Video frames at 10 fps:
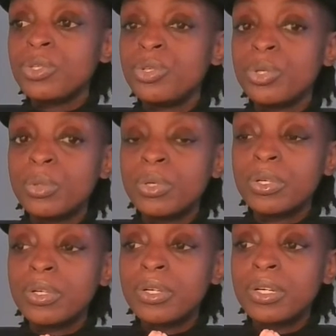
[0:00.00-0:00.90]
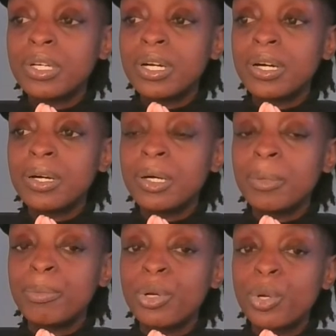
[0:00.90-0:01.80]
your
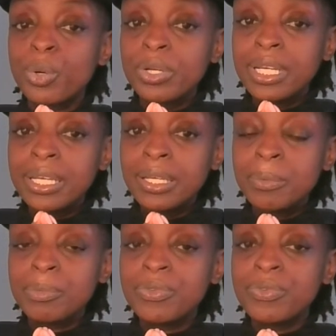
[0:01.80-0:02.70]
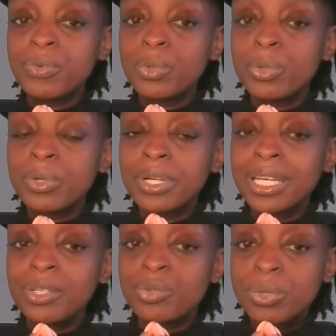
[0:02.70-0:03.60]
earning before
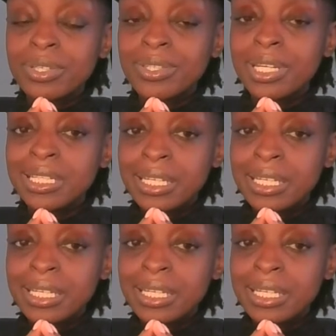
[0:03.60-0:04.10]
interest and